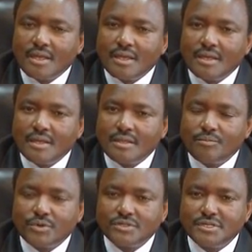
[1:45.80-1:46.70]

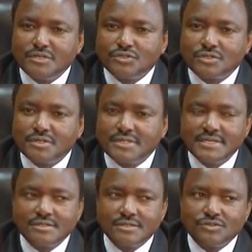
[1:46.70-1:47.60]
the President's
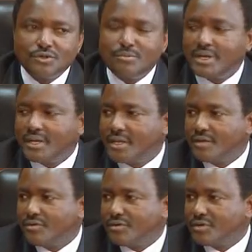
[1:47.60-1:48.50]
intentions normally
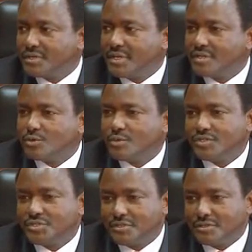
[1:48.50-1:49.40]
do not get
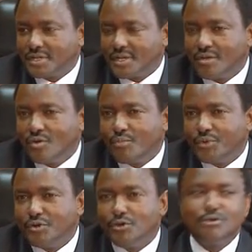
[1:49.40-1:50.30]
questioned, and I
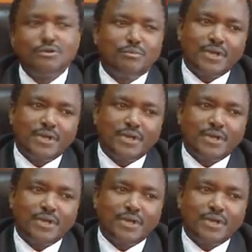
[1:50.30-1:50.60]
hope we don't